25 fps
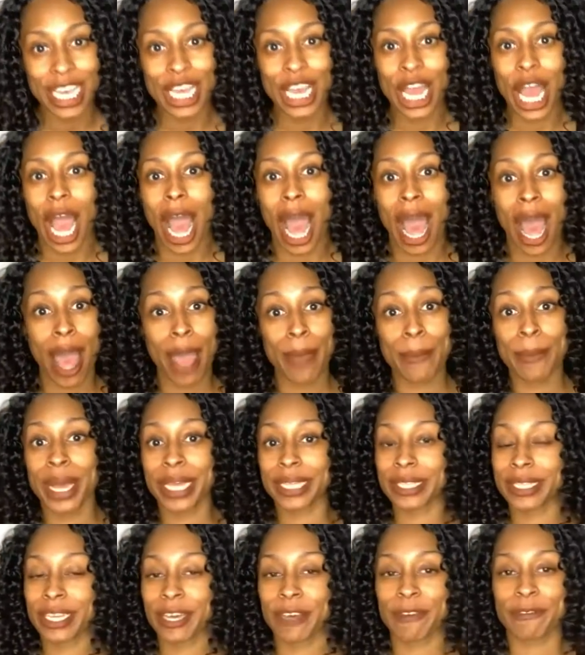I
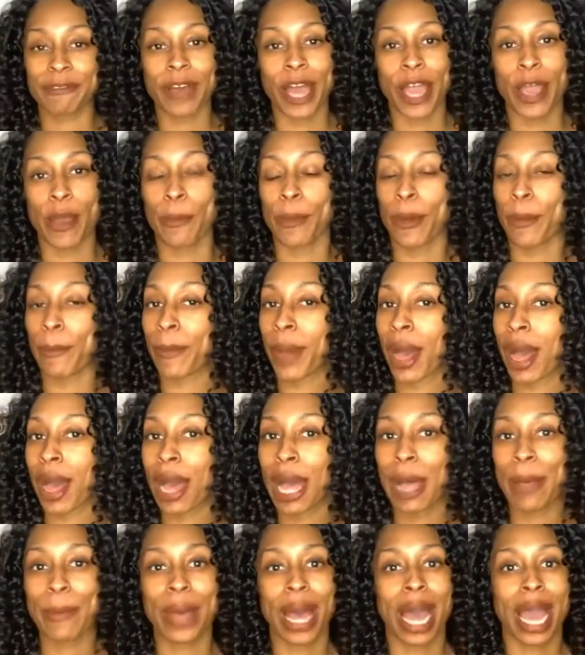myself, I am a mom,
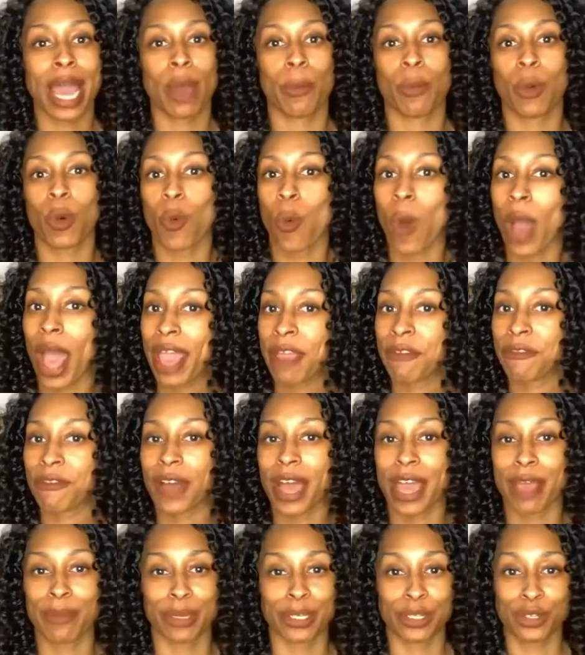I am a wife, I am
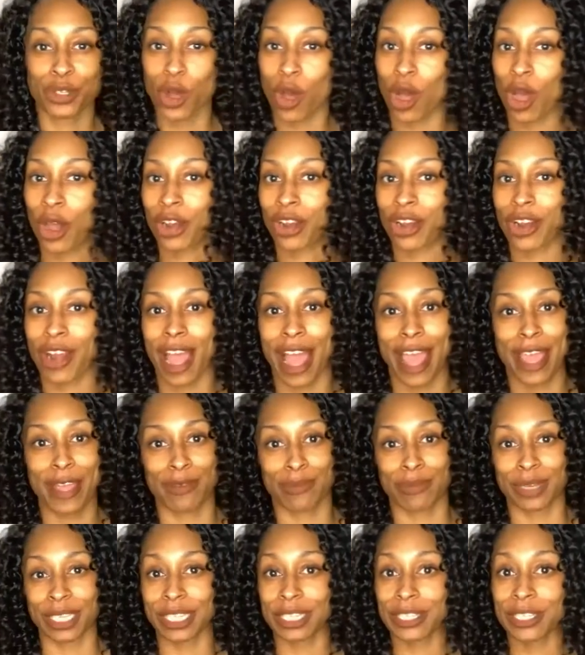a daughter, I am a
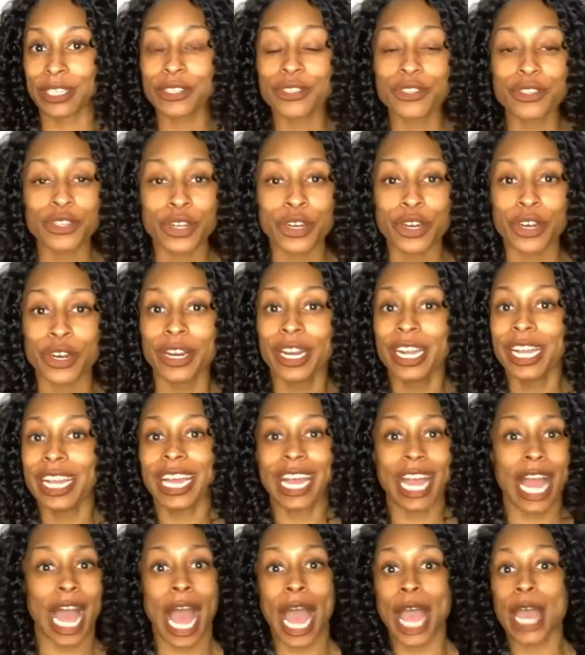sister,
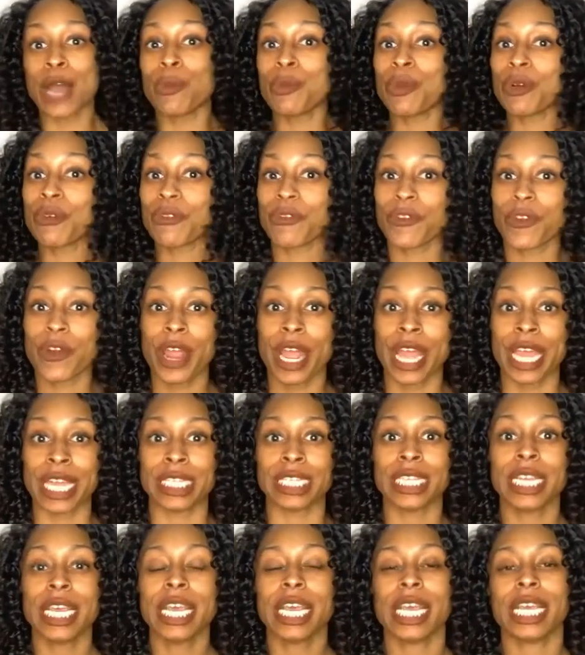I am a friend.
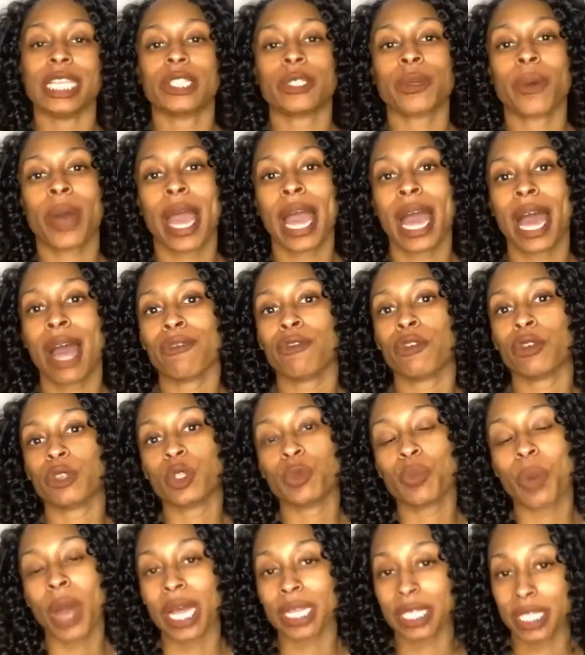And so I have
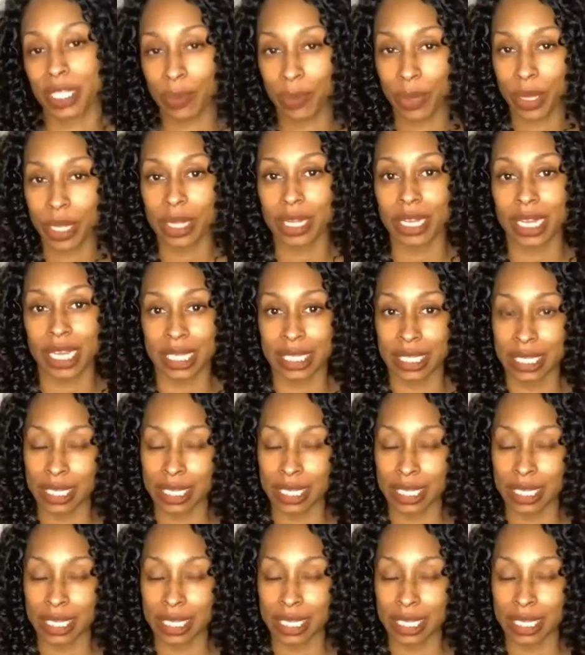responsibilities in